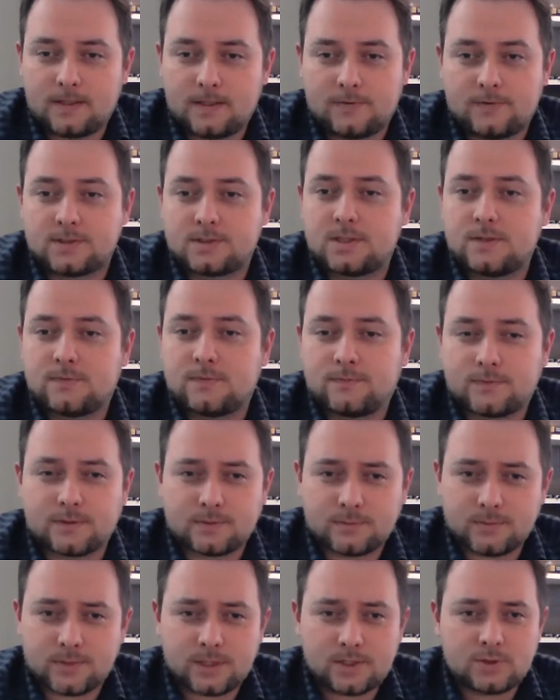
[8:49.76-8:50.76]
there is
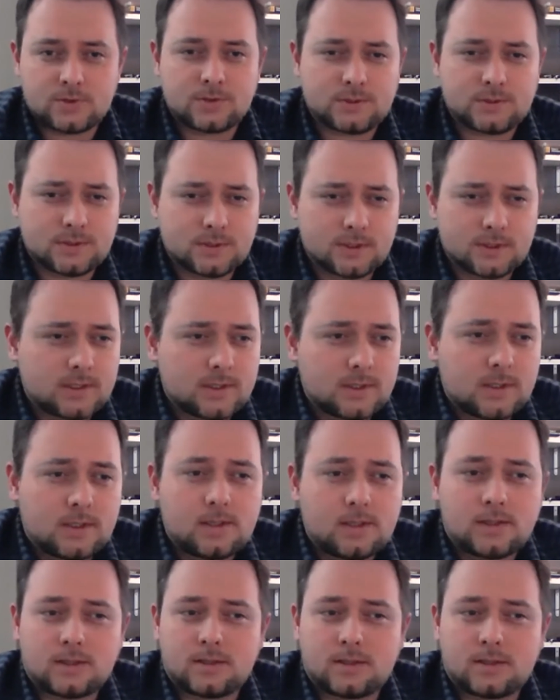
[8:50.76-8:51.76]
different majors.
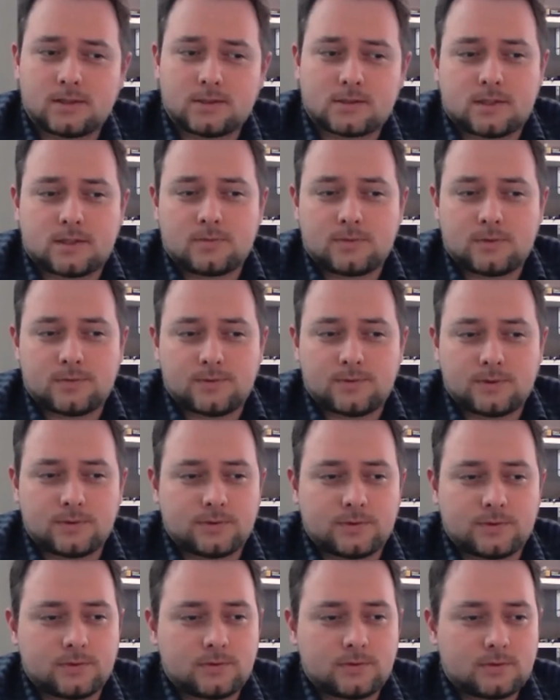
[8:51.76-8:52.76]
Some of
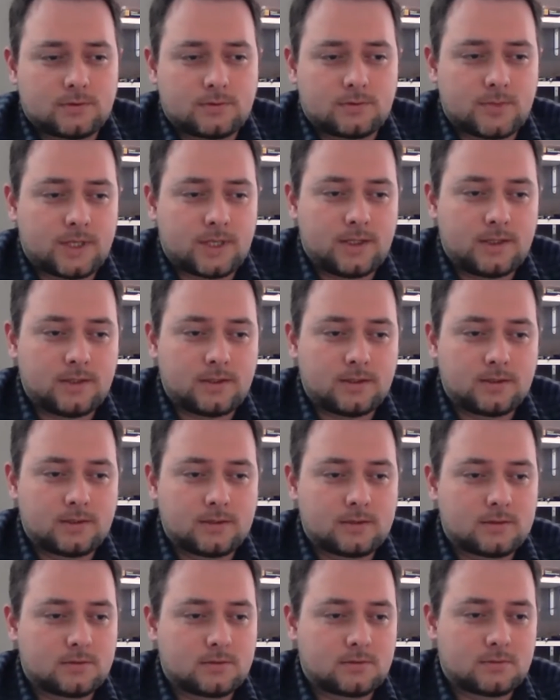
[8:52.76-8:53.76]
you may
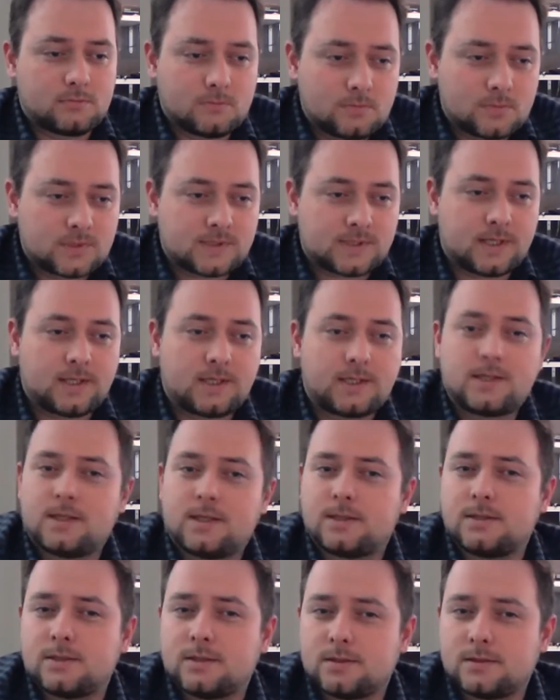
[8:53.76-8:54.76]
think
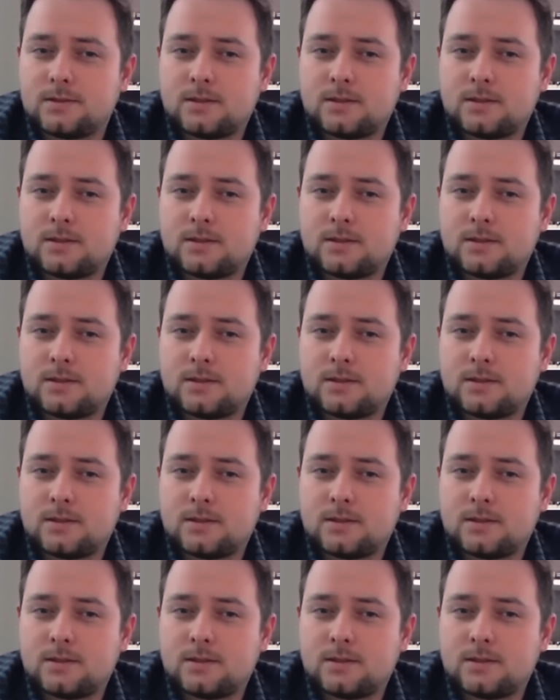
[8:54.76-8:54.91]
that